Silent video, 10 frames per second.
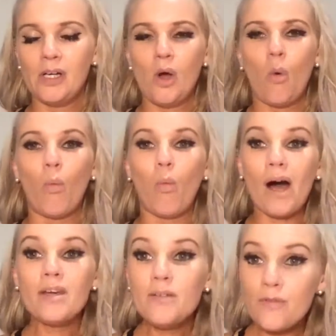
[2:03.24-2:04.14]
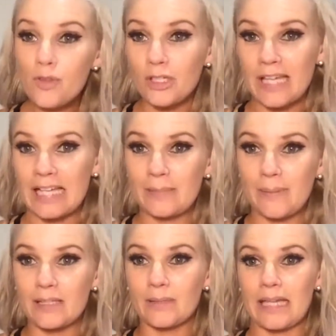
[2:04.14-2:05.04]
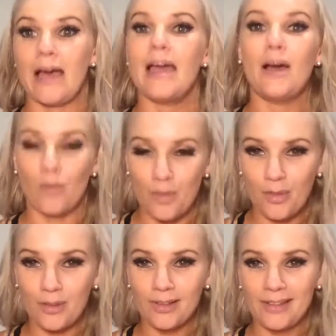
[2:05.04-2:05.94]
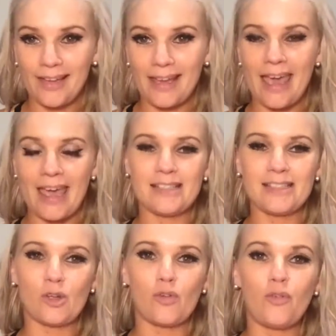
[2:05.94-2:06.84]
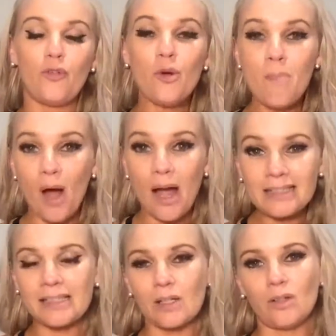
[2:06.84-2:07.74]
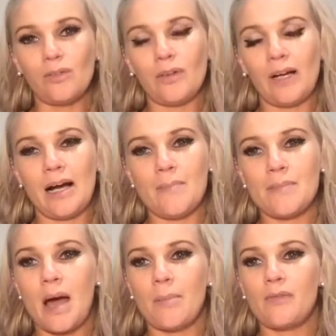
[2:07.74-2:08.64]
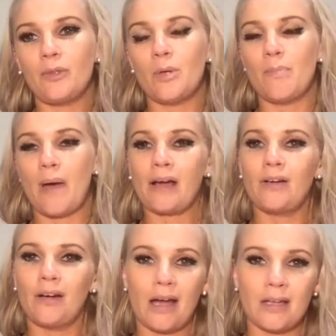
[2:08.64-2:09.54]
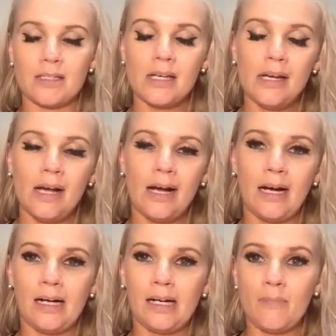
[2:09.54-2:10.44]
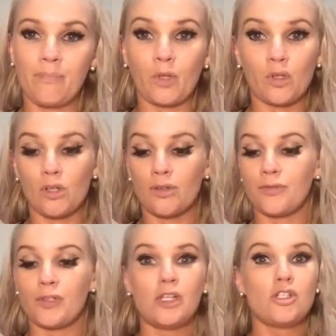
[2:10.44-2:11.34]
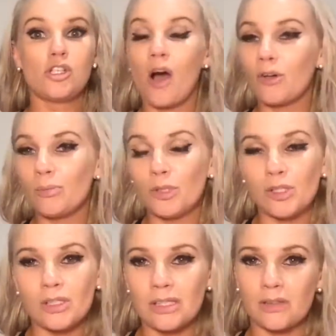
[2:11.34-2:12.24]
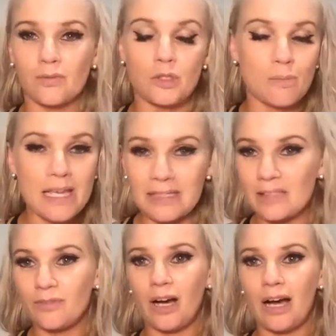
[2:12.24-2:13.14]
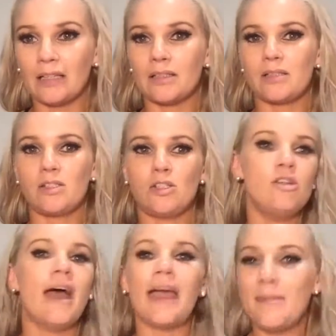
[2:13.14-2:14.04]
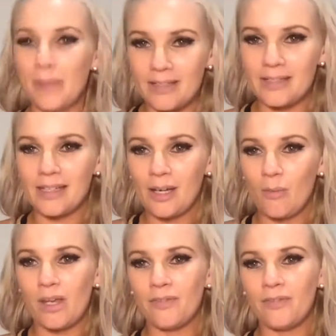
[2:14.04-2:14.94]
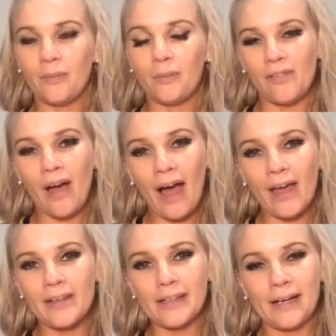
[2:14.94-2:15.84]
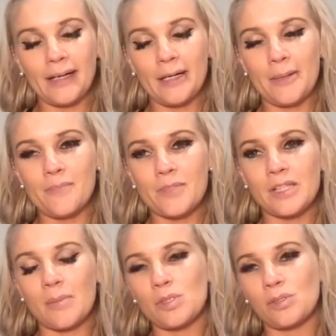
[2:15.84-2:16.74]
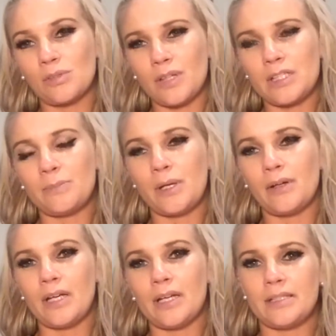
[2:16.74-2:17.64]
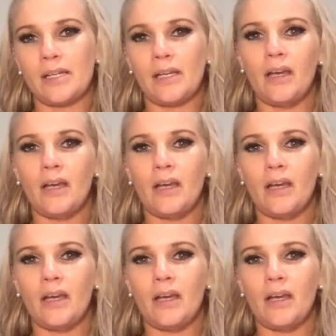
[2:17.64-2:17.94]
One of those aspects was our health. Okay, so for myself, coming from a background of child abuse, of domestic violence, you name it, we've had some sort of experience in it.